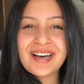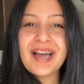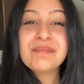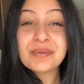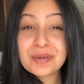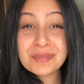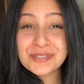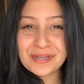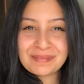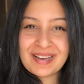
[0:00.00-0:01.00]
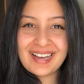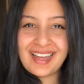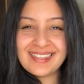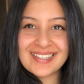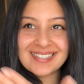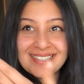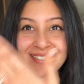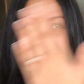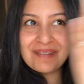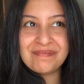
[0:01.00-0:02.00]
I'm Paroma Sharma and this is
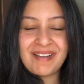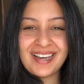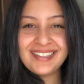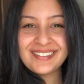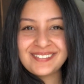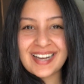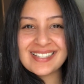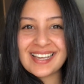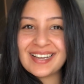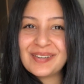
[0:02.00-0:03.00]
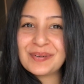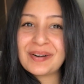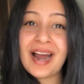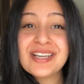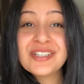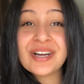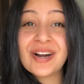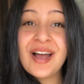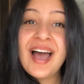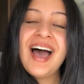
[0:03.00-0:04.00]
my little rectangle where I share
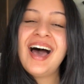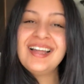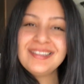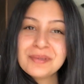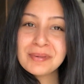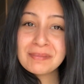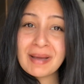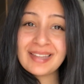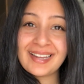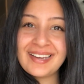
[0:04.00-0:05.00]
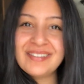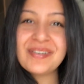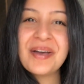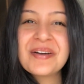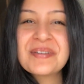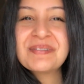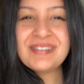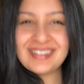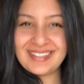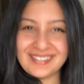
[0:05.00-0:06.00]
a little bit of my life
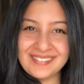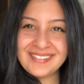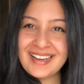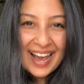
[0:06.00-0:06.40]
with you.